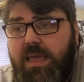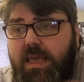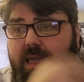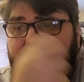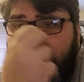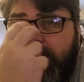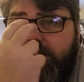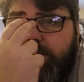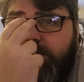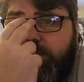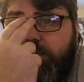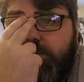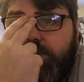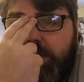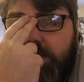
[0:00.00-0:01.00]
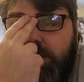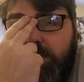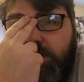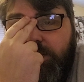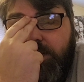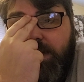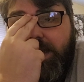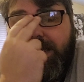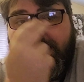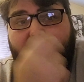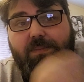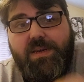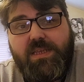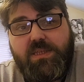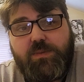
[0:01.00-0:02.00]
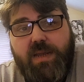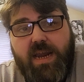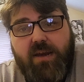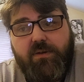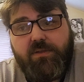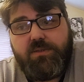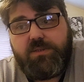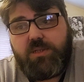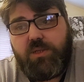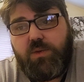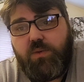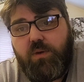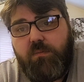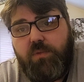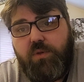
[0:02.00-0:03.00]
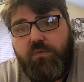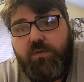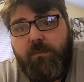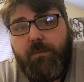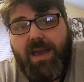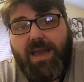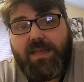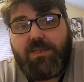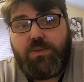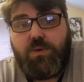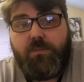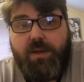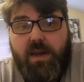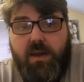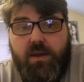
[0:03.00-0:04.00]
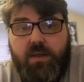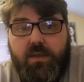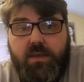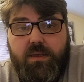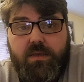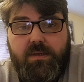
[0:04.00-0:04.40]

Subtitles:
He was born to Lebanese parents who were moving back to America.